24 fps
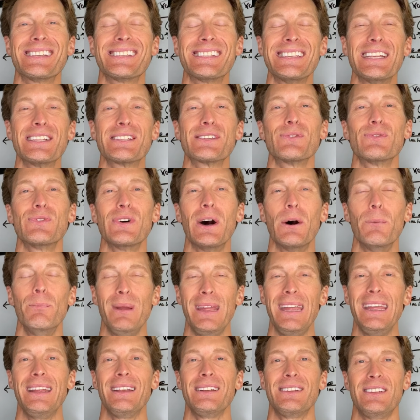a sense of
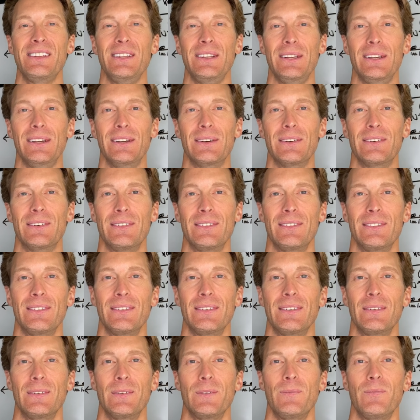well-being to you.
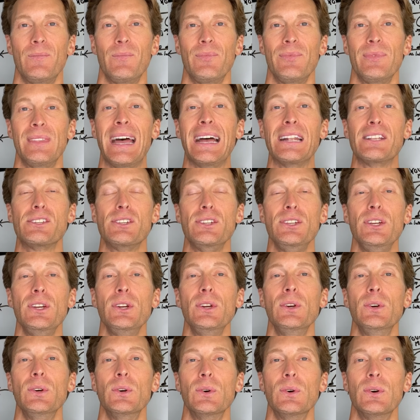That's
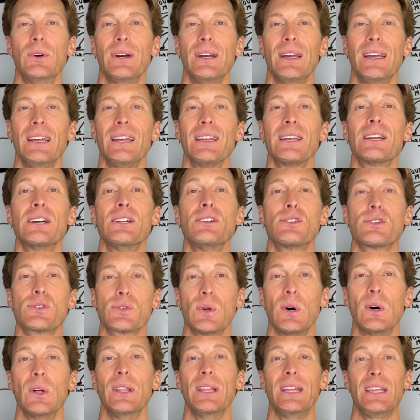you
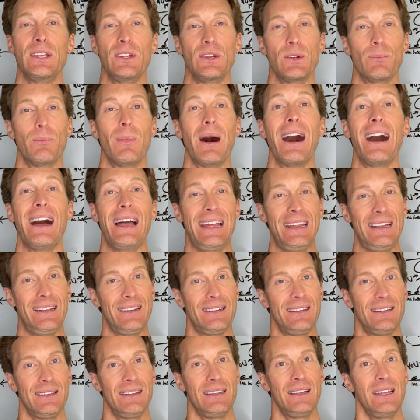controlling your mind.
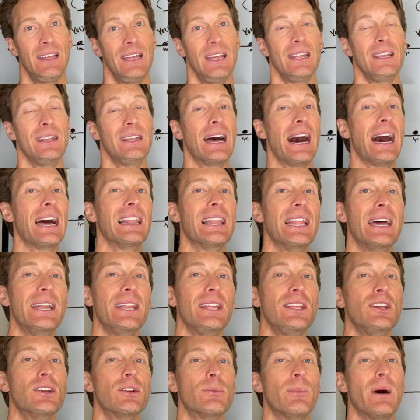Not
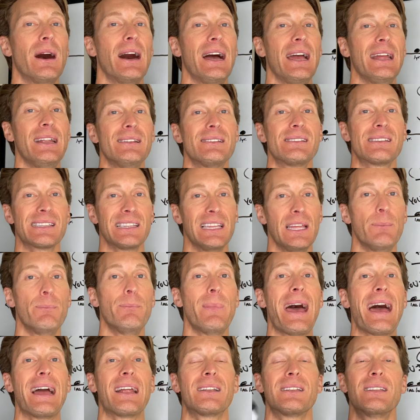letting your mind slip
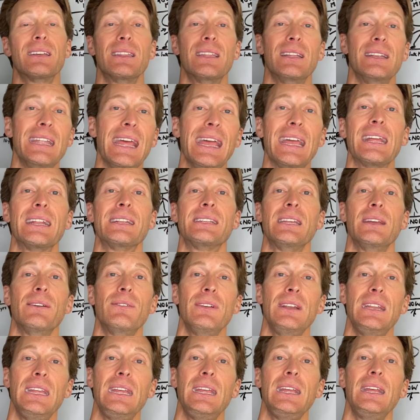back to the
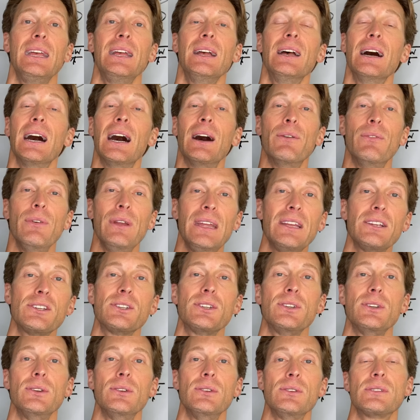negativity of
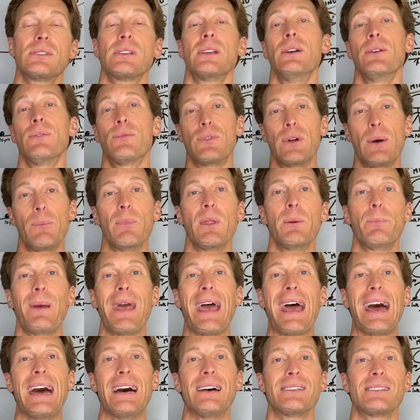issues from the
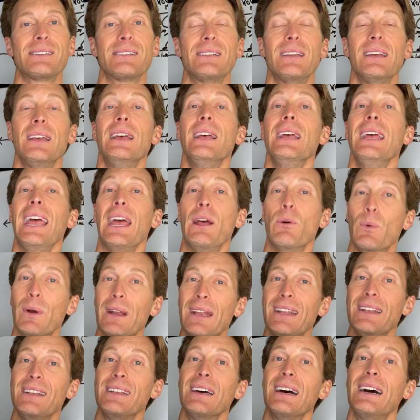past. And
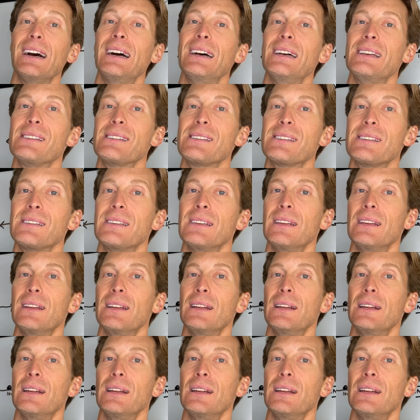when it does,